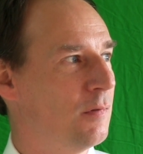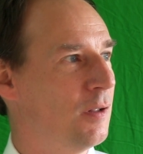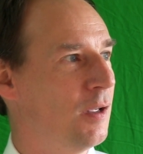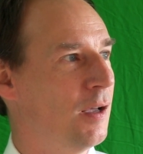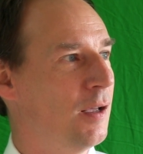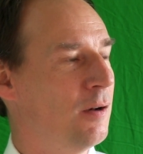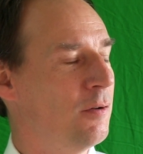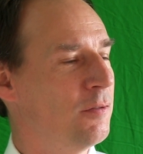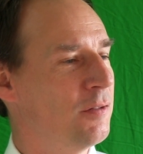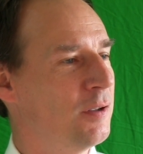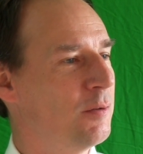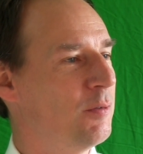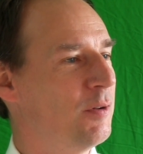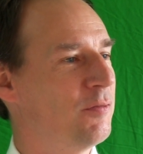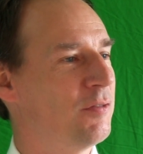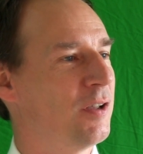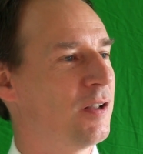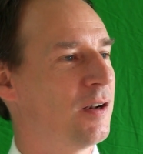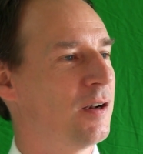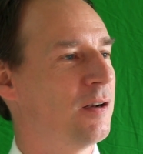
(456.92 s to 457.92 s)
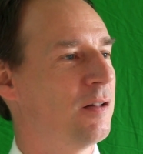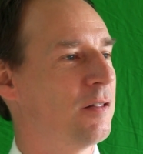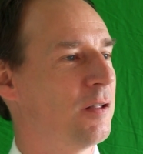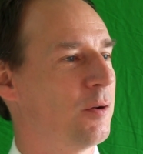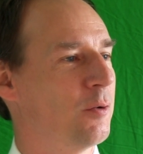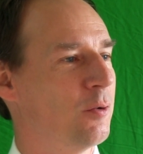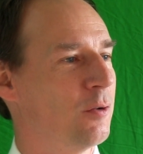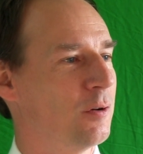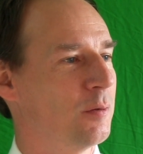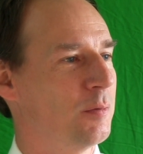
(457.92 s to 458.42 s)
I don't think we've done
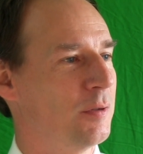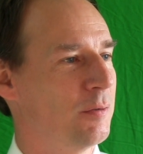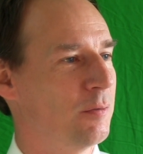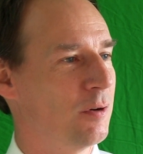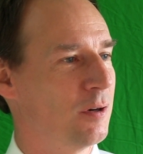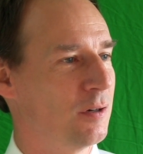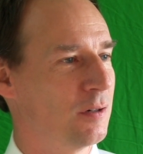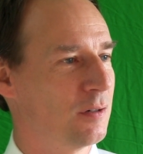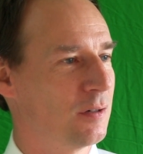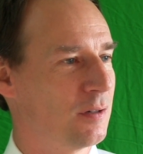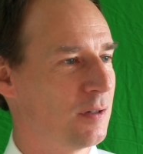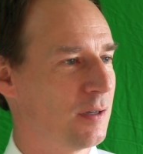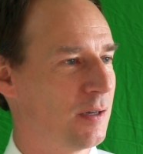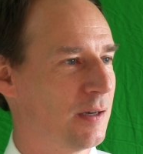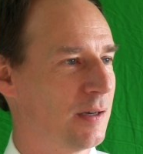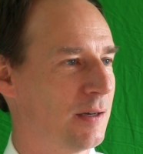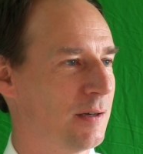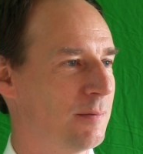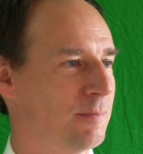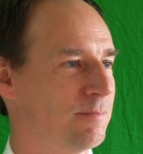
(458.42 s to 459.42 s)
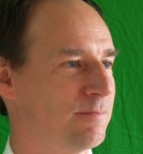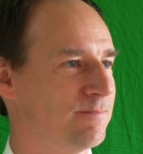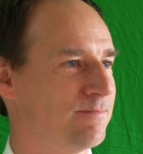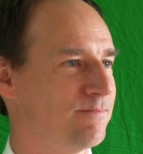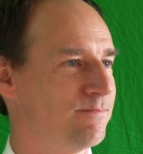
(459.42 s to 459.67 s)
anything horribly wrong.